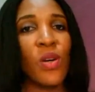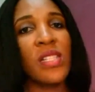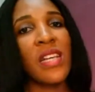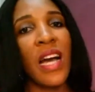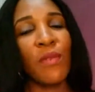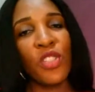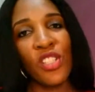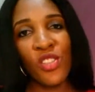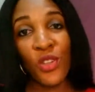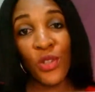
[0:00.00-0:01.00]
At one time,
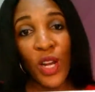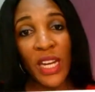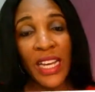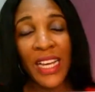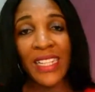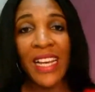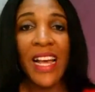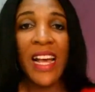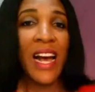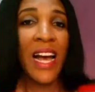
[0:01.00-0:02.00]
she's
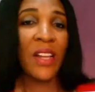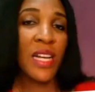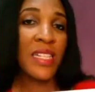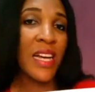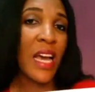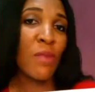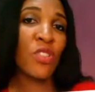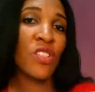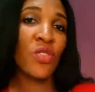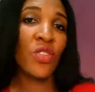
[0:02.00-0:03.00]
crawling. Another
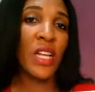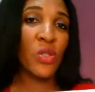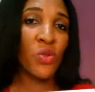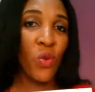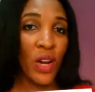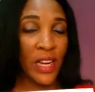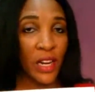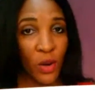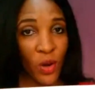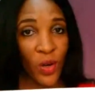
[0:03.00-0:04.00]
time, she's trying to walk
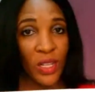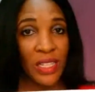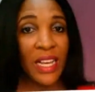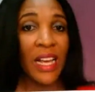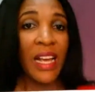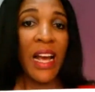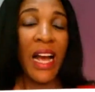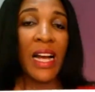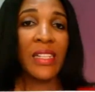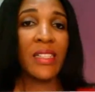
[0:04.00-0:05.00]
alone.
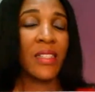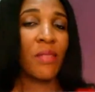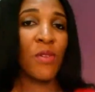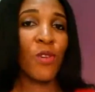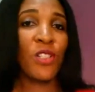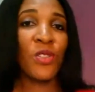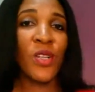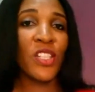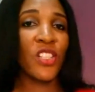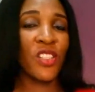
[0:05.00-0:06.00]
And before you know
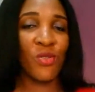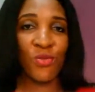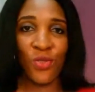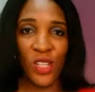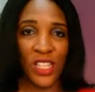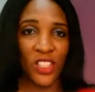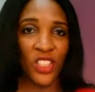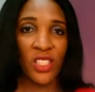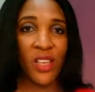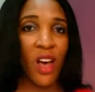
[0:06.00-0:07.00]
it, she's running.
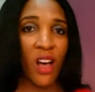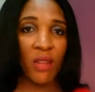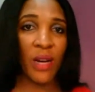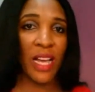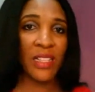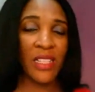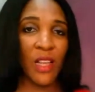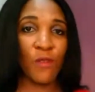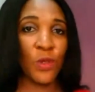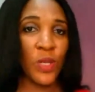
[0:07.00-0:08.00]
She's all by
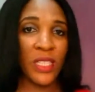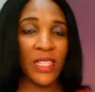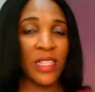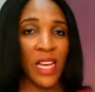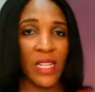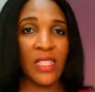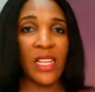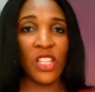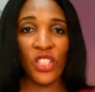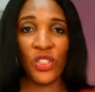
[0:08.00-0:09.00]
herself, doing the things that
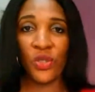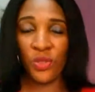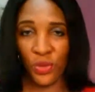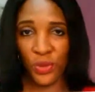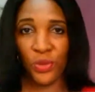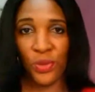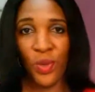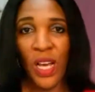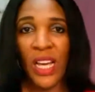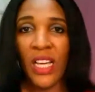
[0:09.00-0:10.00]
she should do.
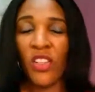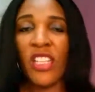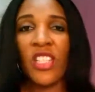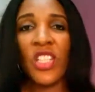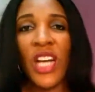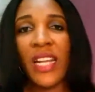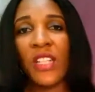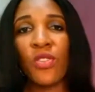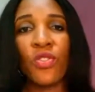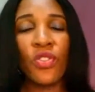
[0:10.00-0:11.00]
Initially you
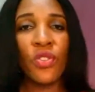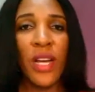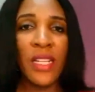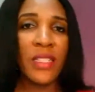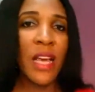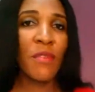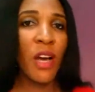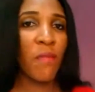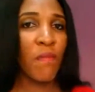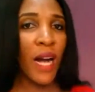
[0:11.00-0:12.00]
train them, you are
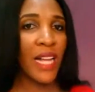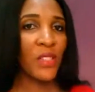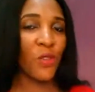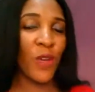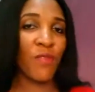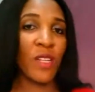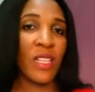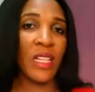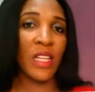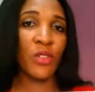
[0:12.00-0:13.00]
part of everything
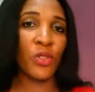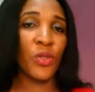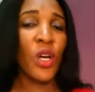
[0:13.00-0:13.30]
they do.